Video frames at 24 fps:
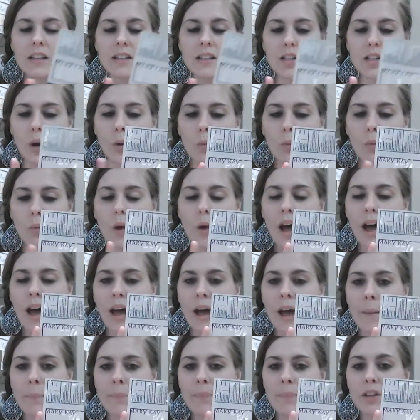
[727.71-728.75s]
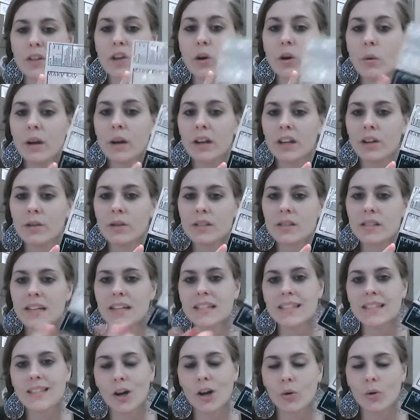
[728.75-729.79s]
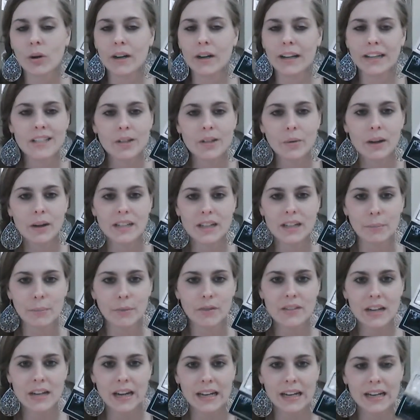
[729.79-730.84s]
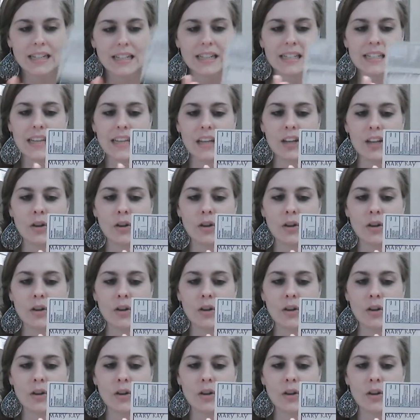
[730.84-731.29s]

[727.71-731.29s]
So you'll want to use this according to what time of day it is.